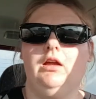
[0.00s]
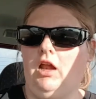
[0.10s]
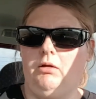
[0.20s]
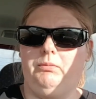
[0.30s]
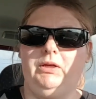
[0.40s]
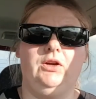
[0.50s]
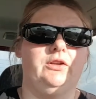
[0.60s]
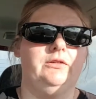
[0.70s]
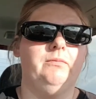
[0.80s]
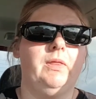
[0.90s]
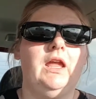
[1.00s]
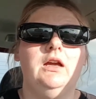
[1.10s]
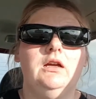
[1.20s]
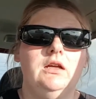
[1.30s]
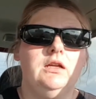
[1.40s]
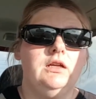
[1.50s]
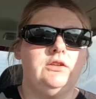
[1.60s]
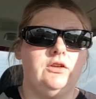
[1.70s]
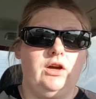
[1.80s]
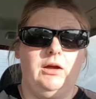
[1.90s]
I'll be gone.
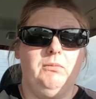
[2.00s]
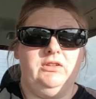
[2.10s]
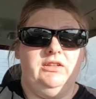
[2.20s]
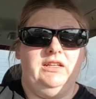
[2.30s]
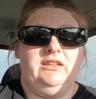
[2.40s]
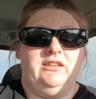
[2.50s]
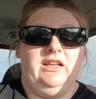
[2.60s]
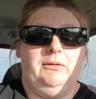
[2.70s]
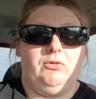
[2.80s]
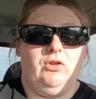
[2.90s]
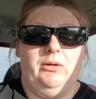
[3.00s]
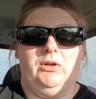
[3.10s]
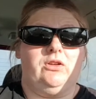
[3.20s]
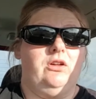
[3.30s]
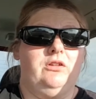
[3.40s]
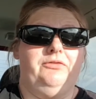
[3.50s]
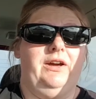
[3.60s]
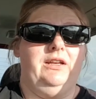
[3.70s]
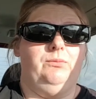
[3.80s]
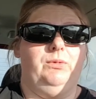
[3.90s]
So I must need to sleep, so I'm not gonna
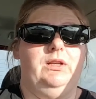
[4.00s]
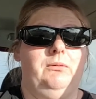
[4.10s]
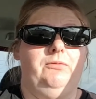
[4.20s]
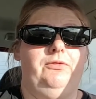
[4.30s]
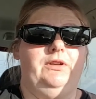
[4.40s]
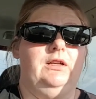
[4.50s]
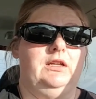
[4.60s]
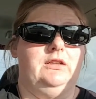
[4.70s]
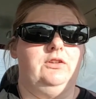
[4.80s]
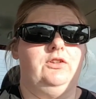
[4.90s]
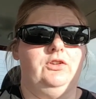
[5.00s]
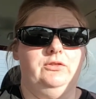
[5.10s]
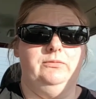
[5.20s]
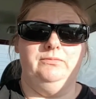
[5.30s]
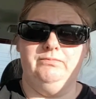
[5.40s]
fight it when I'm feeling it. So